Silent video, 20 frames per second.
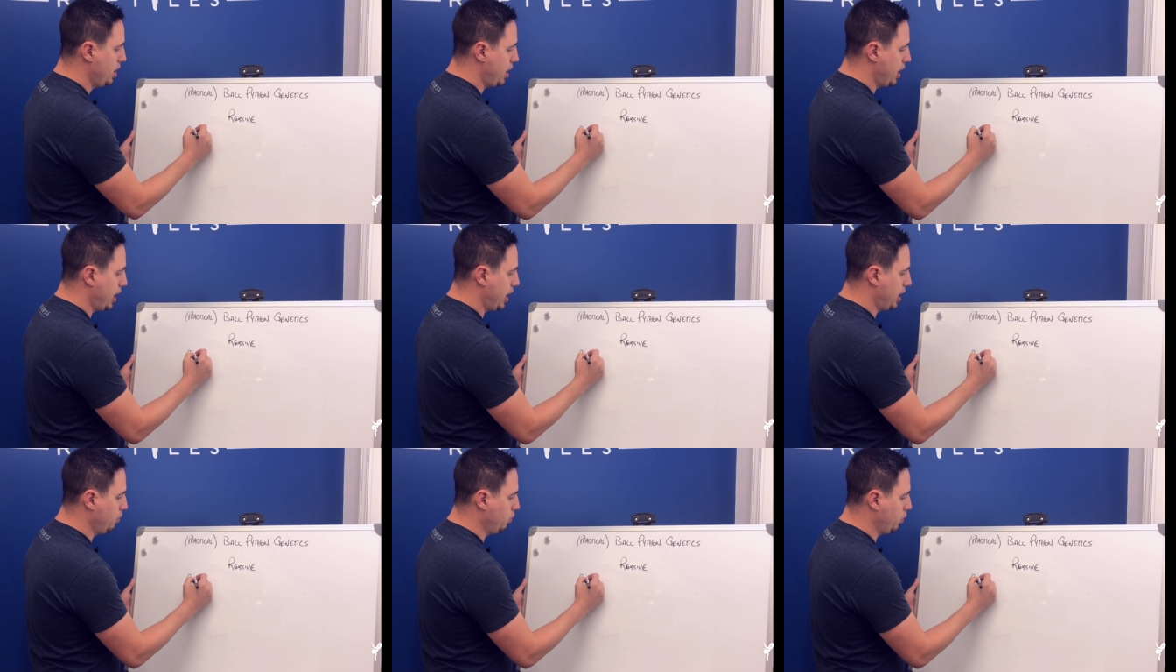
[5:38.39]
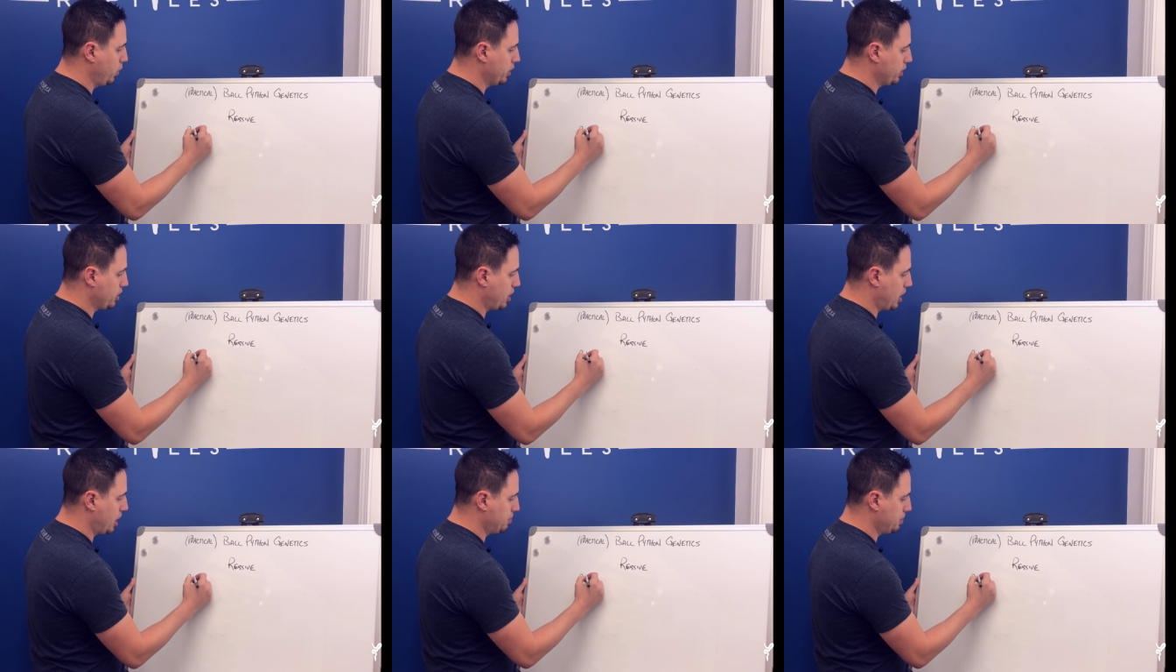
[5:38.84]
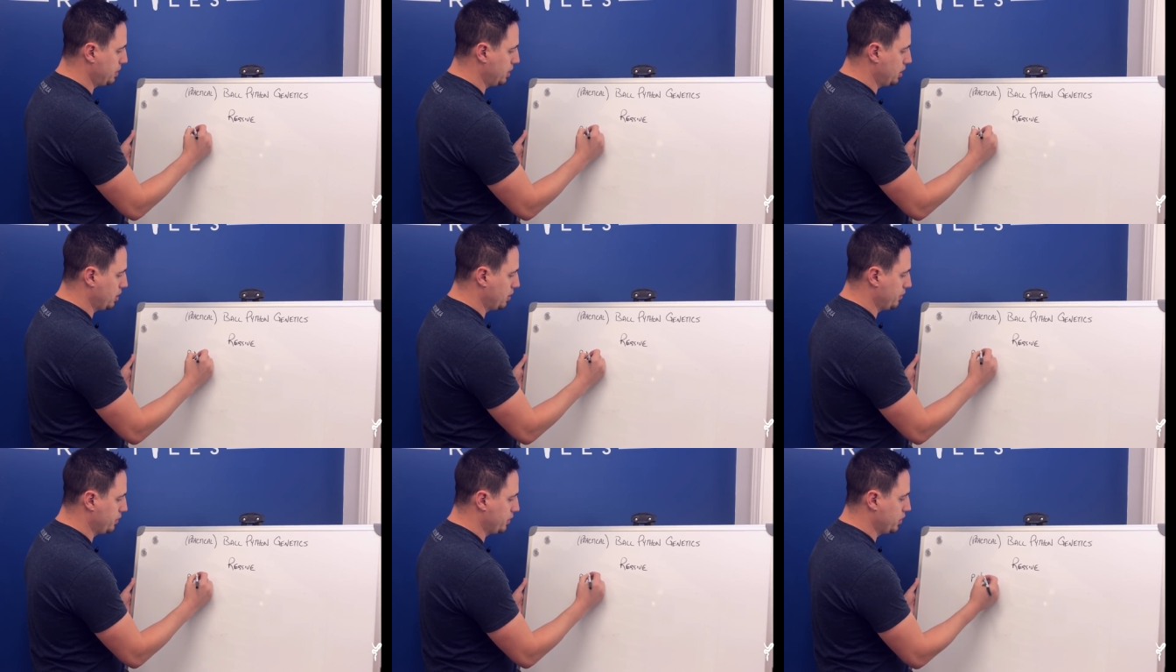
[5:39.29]
and one copy
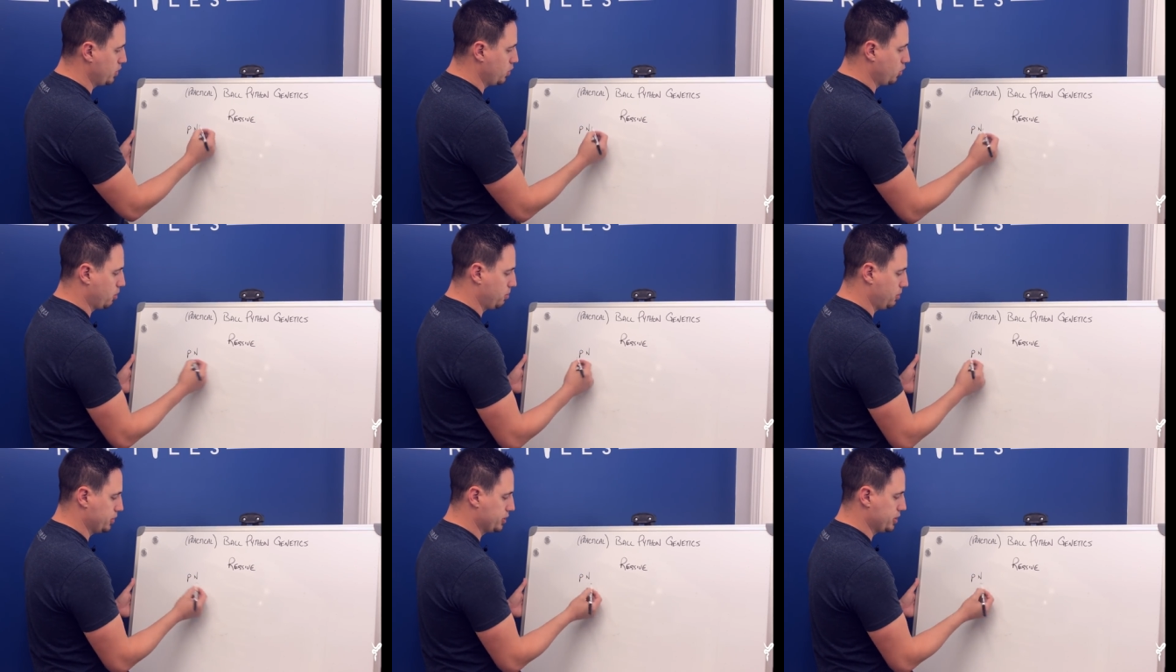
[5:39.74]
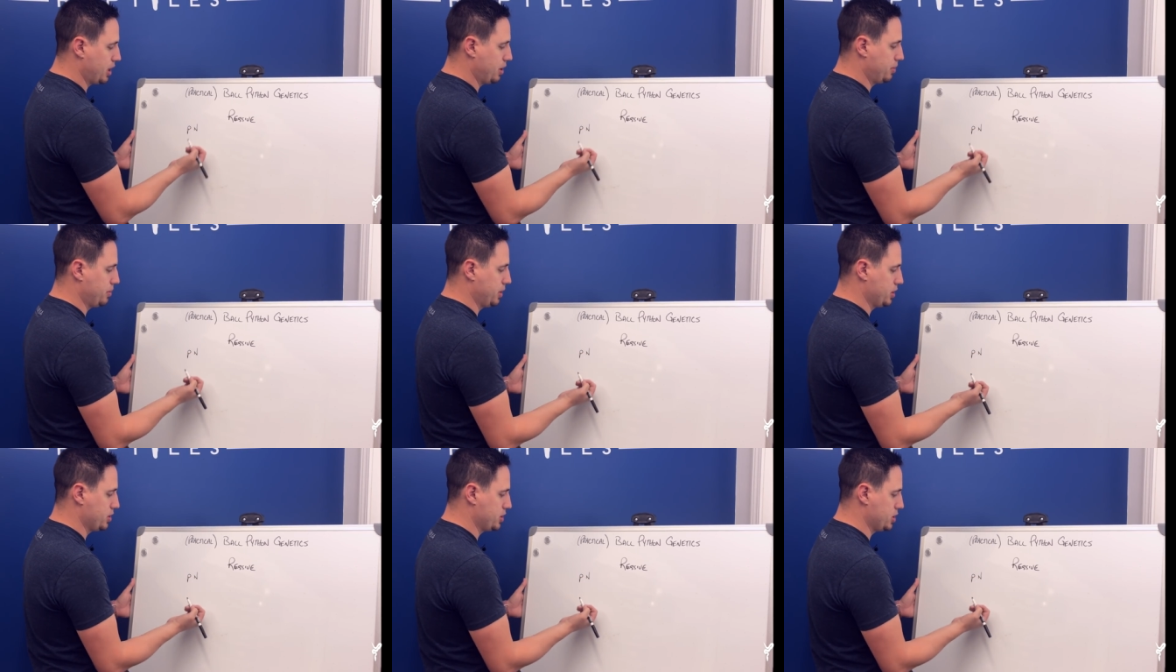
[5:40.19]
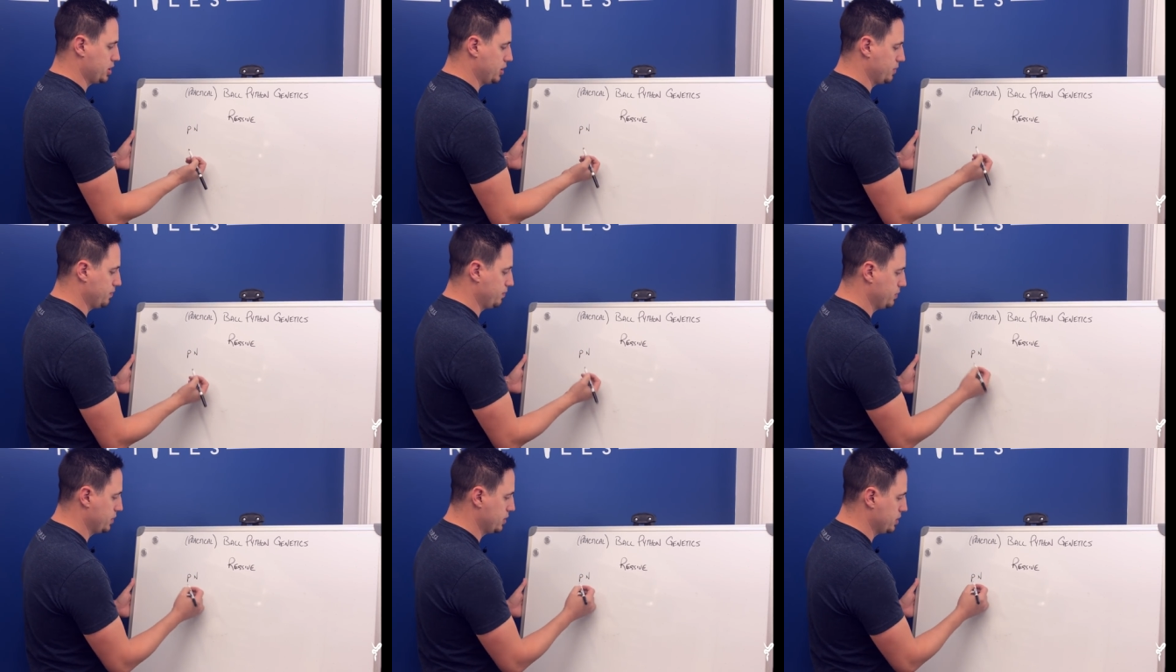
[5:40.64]
of the normal dominant gene.